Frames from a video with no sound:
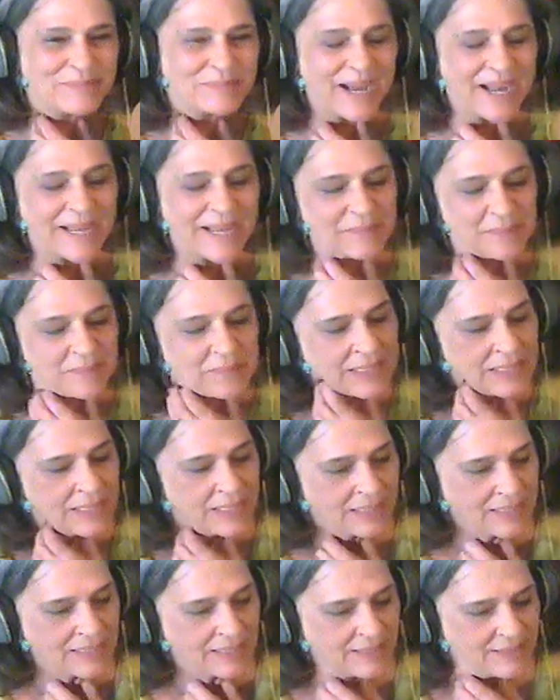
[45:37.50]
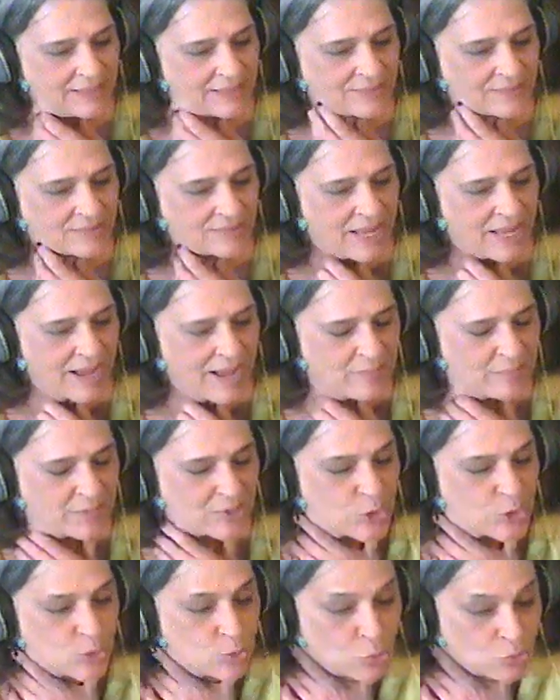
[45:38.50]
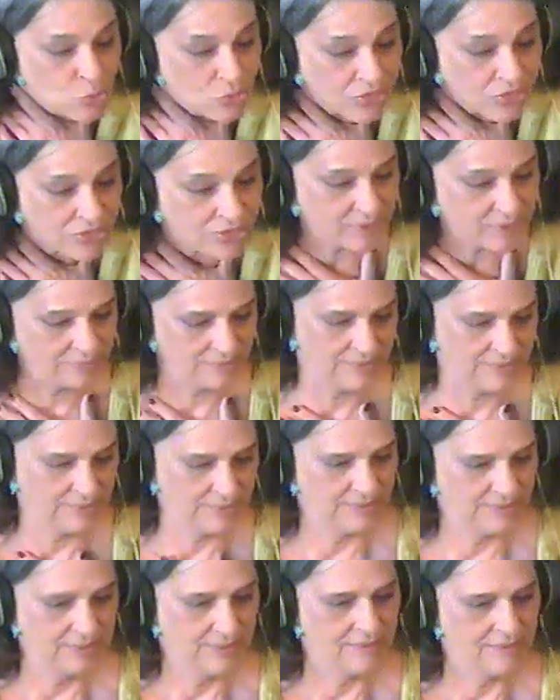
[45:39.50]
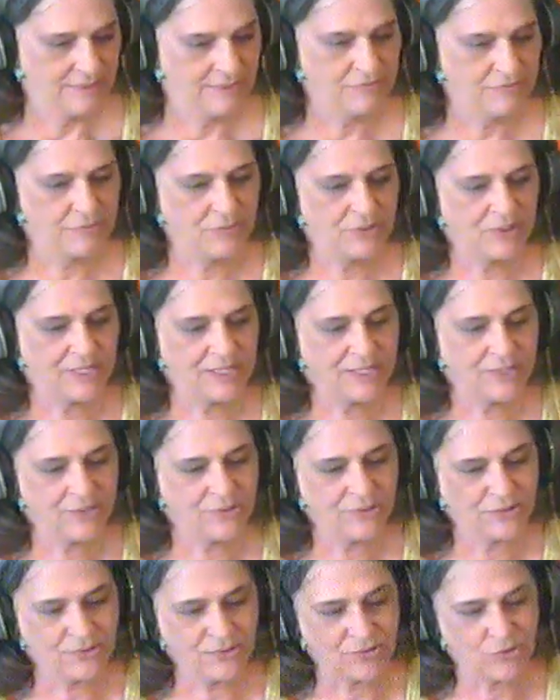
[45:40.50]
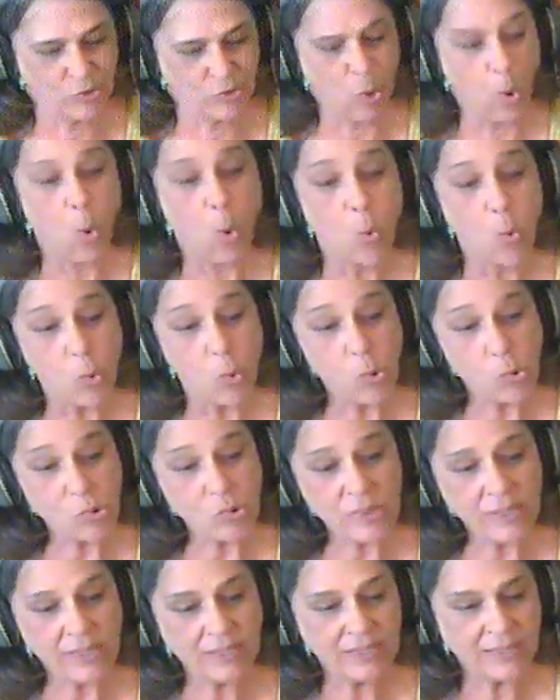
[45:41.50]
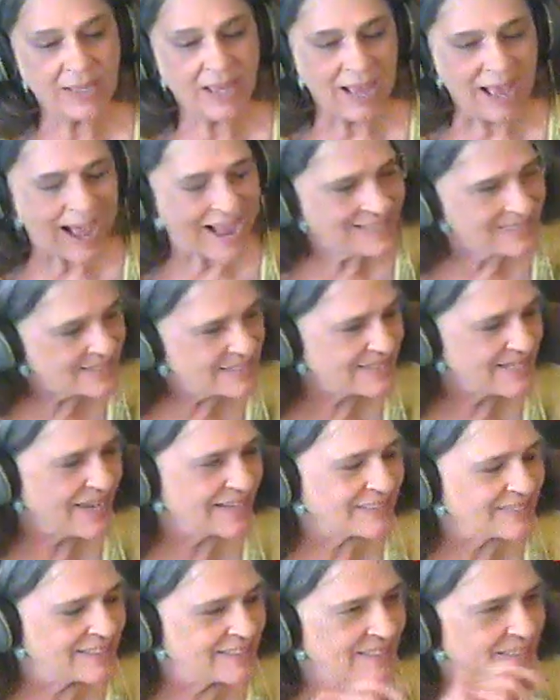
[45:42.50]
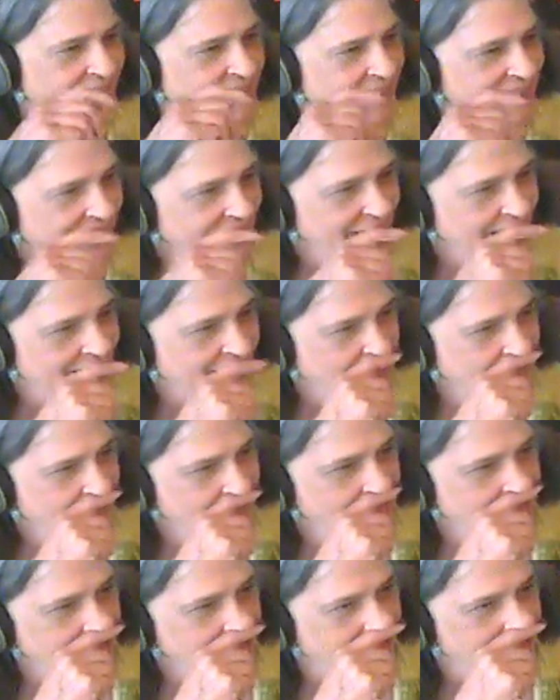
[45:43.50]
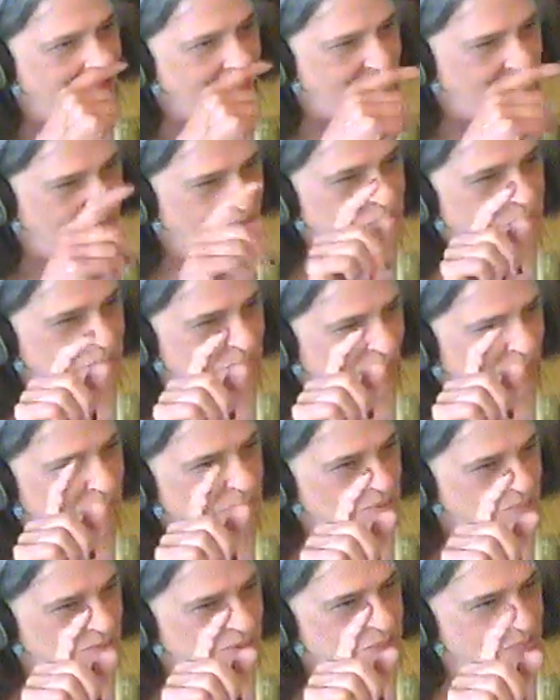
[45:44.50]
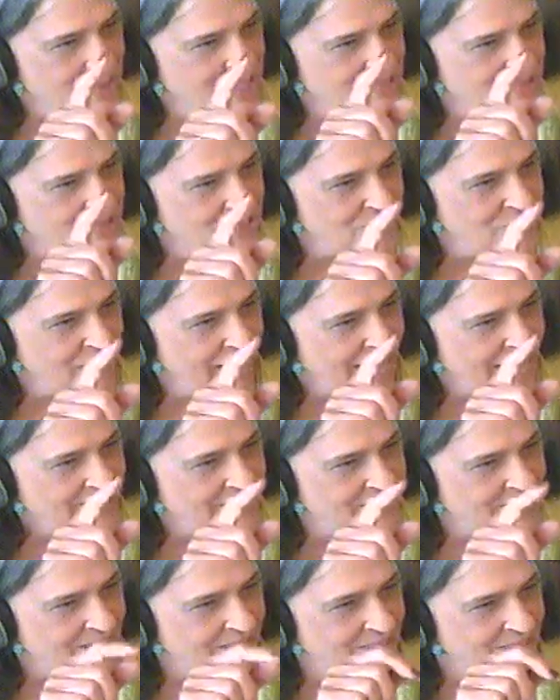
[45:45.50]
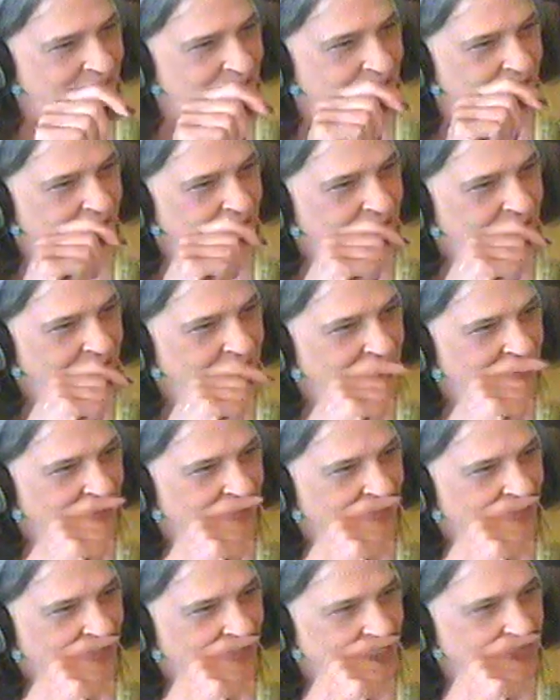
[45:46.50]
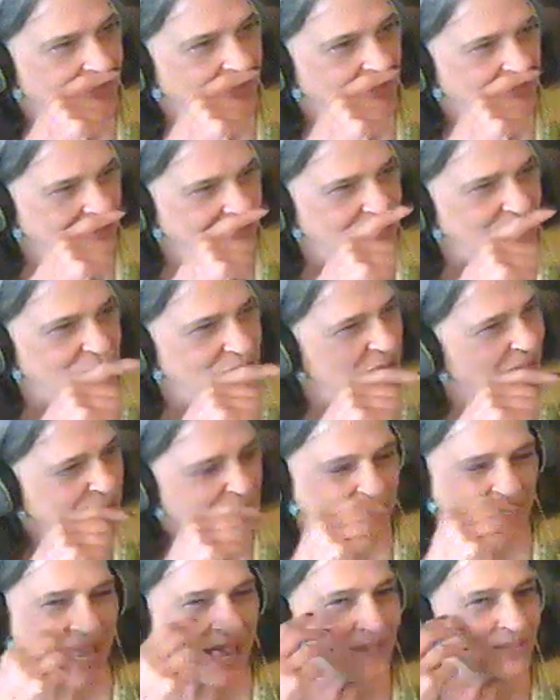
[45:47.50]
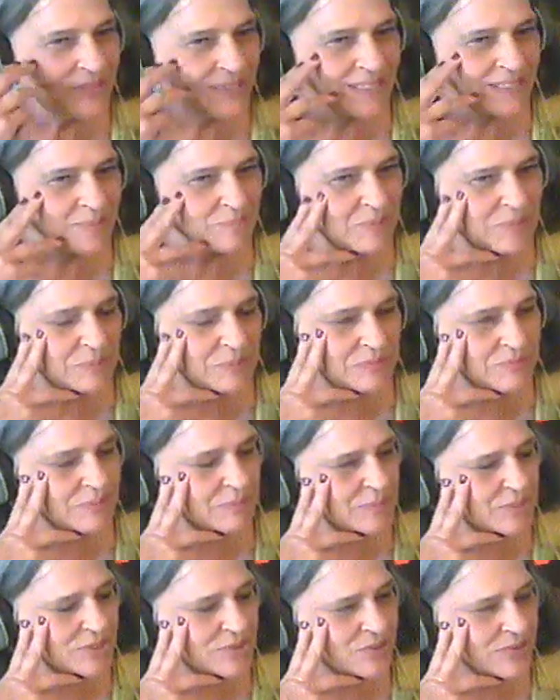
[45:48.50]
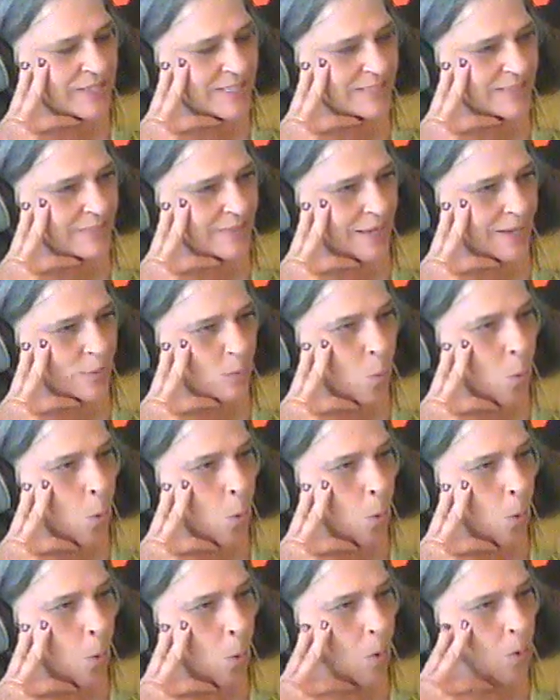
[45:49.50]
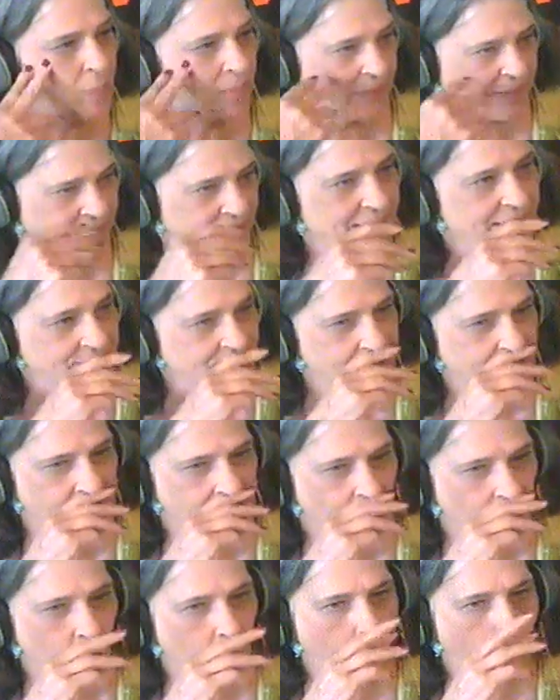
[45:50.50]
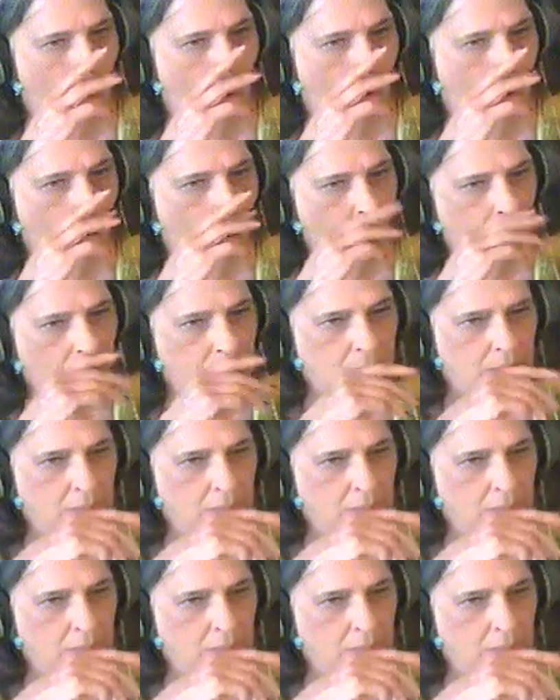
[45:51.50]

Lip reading: Bye. That's Tom Huth, 40 Years Stoned. I detected a upper Midwestern accent. Did you? Detroit. He's from Detroit, but I don't think of people from Detroit saying "oh," but he has a little